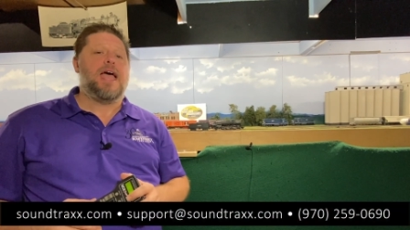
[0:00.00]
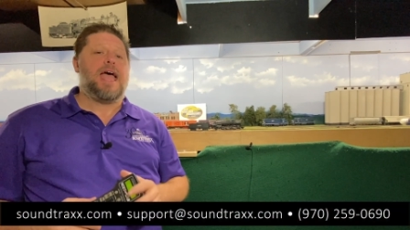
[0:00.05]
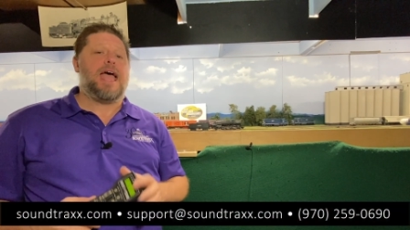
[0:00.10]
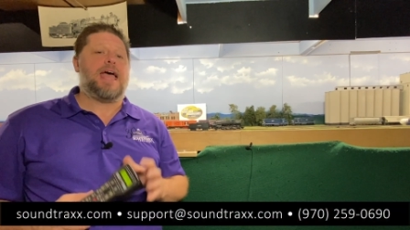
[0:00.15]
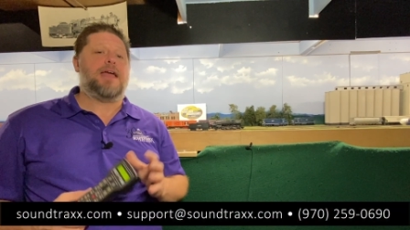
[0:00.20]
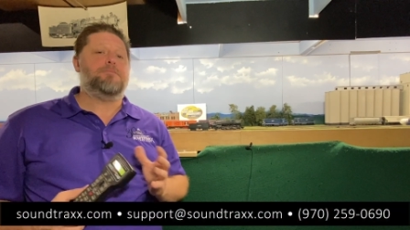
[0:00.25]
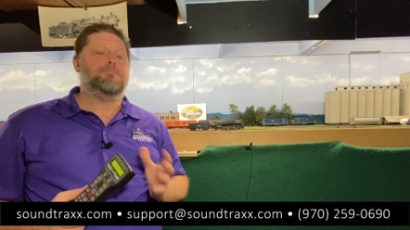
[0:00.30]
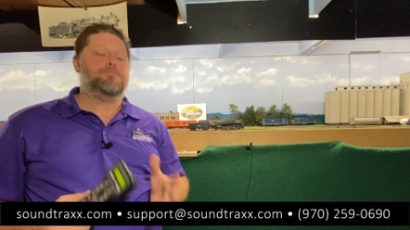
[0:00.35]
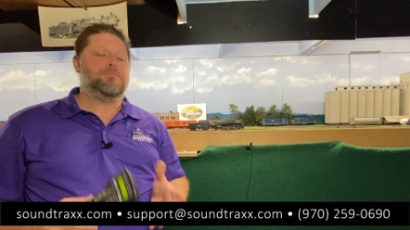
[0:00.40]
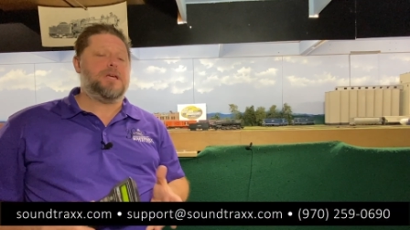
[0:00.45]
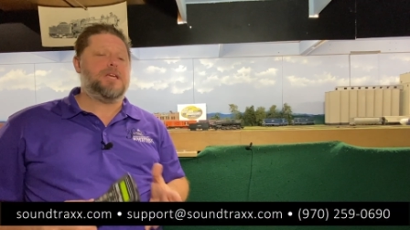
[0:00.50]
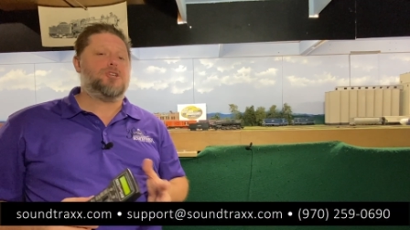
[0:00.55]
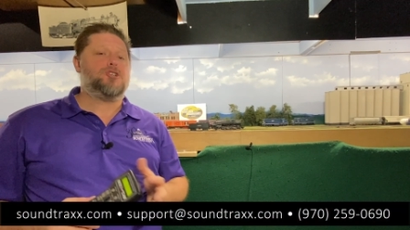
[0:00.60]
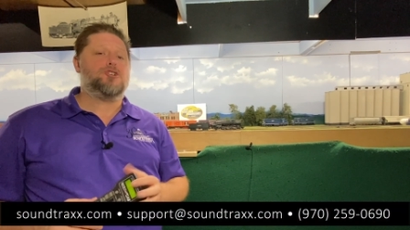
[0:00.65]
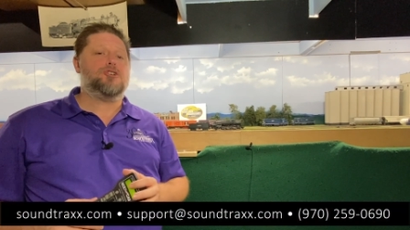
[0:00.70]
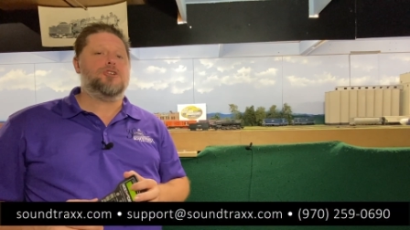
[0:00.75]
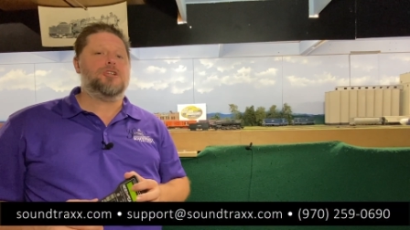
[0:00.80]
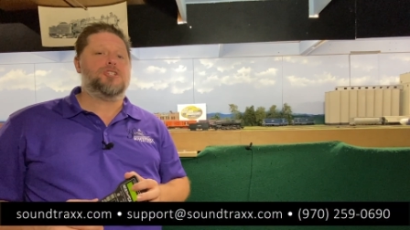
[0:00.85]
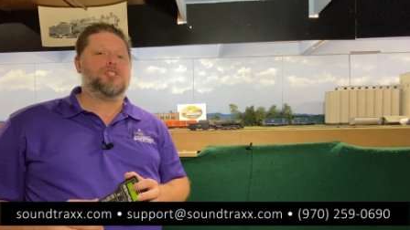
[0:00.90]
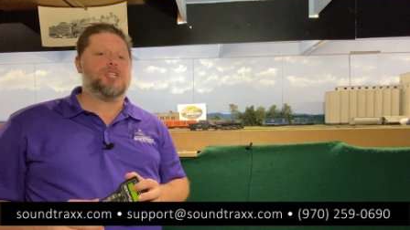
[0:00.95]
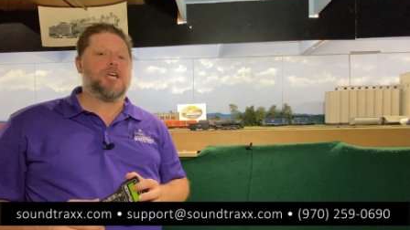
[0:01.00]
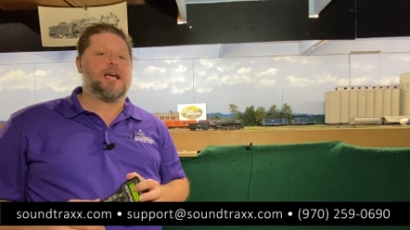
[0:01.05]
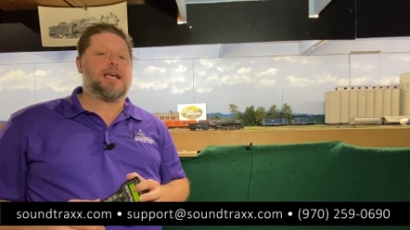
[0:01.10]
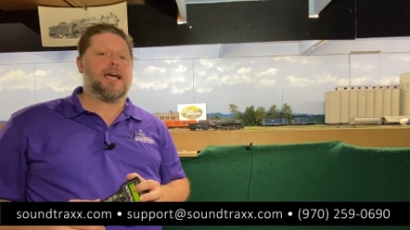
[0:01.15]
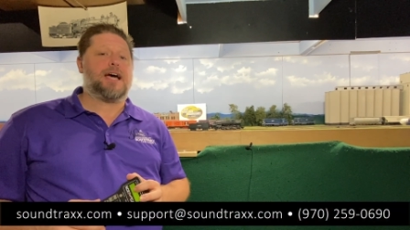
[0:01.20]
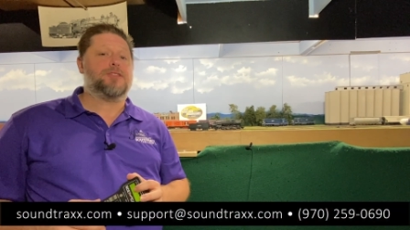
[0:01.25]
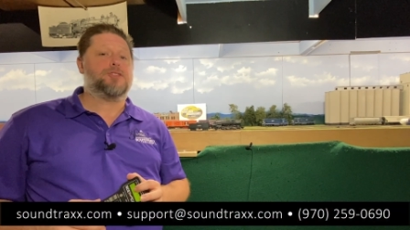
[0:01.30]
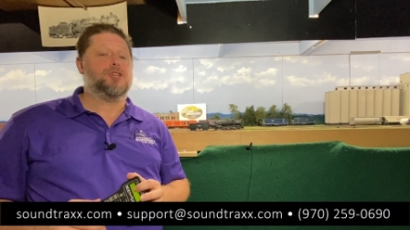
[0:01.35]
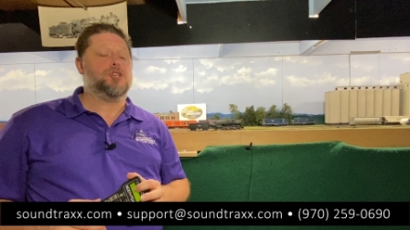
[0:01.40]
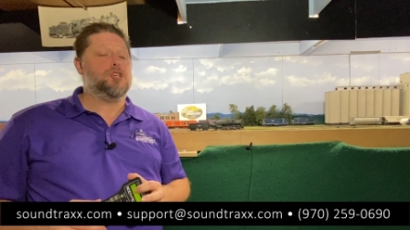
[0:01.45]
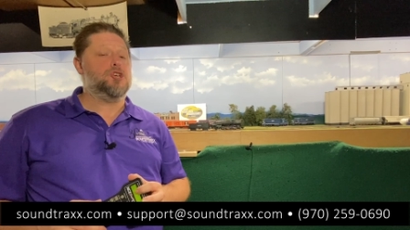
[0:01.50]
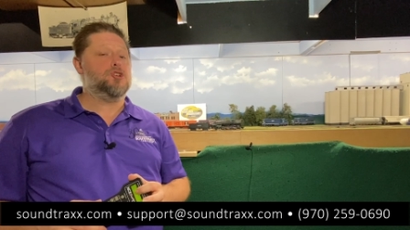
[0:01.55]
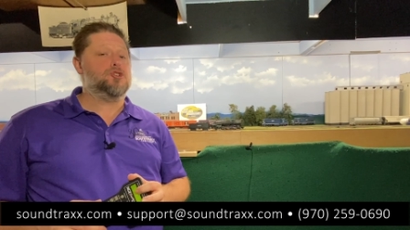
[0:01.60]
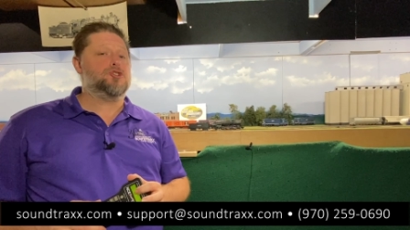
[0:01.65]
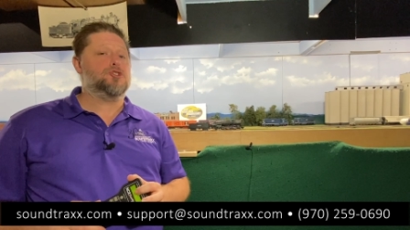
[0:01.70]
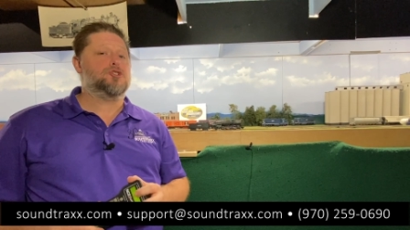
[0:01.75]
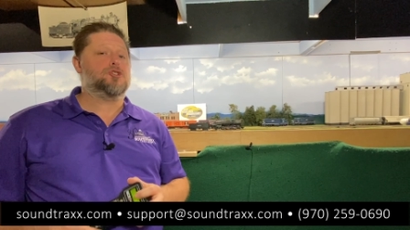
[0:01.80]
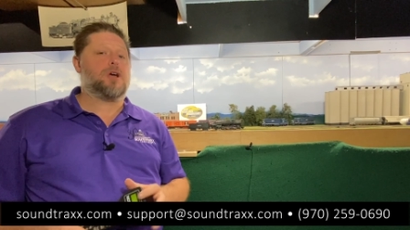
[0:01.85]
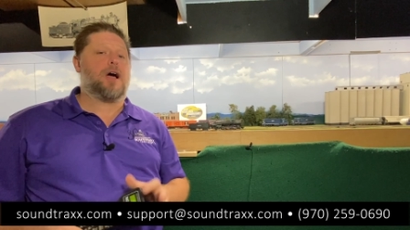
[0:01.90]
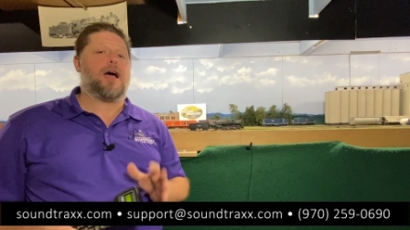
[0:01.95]
and be sure to check out the
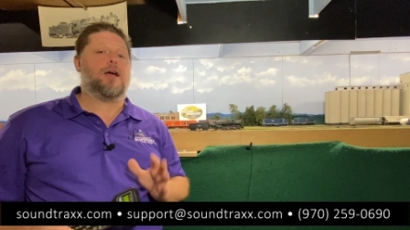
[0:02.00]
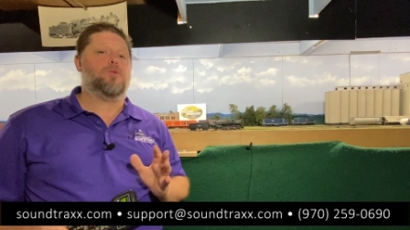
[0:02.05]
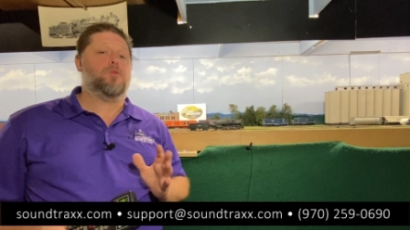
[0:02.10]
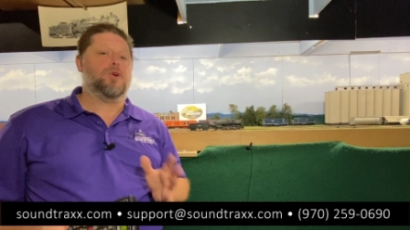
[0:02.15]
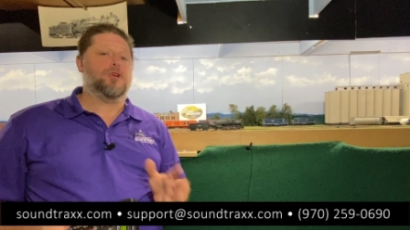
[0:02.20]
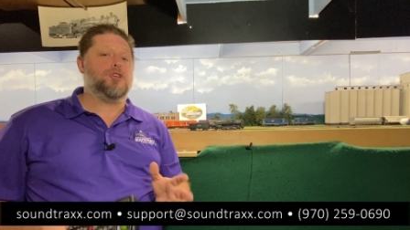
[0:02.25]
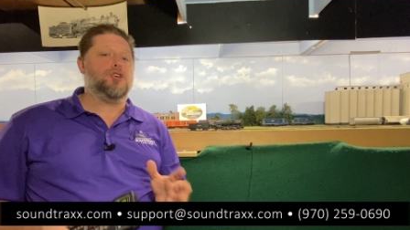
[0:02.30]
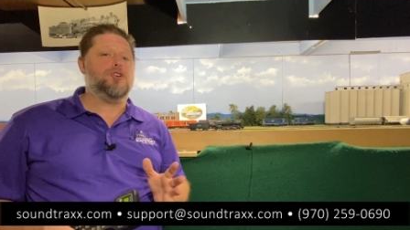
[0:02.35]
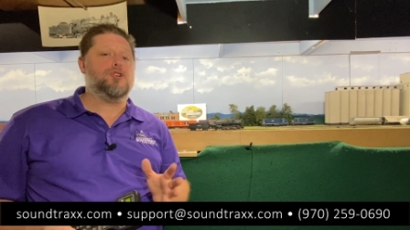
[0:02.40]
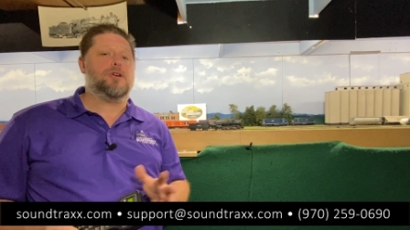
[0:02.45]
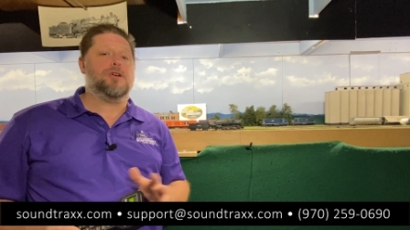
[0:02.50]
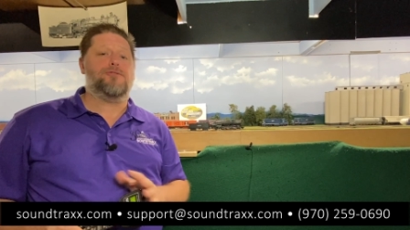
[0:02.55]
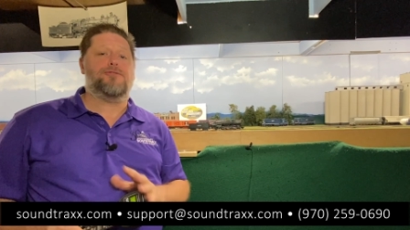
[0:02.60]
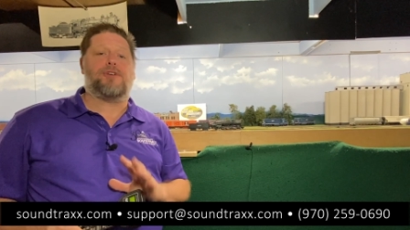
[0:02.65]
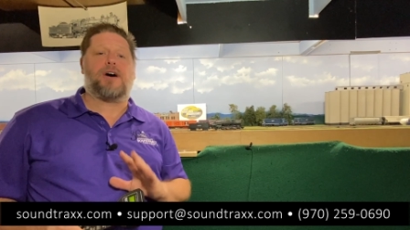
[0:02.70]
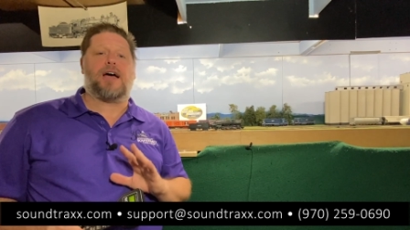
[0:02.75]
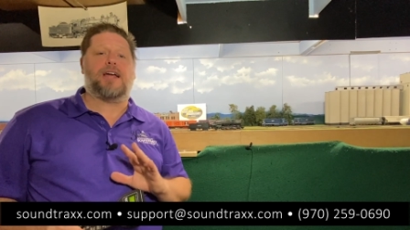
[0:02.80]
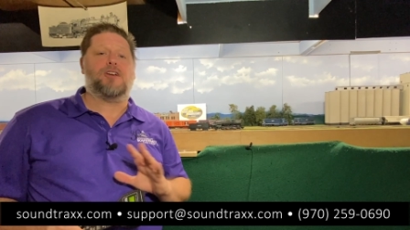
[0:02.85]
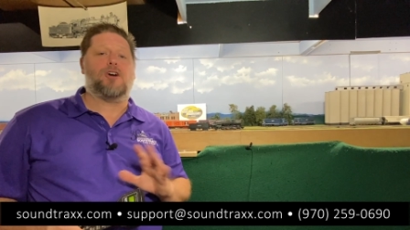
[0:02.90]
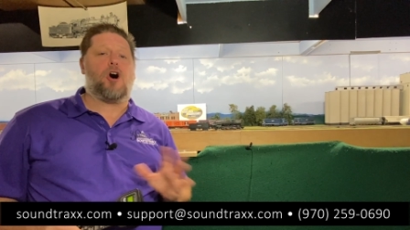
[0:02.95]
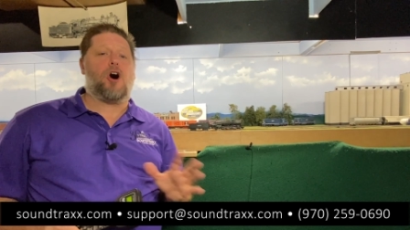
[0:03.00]
user's guide where you can find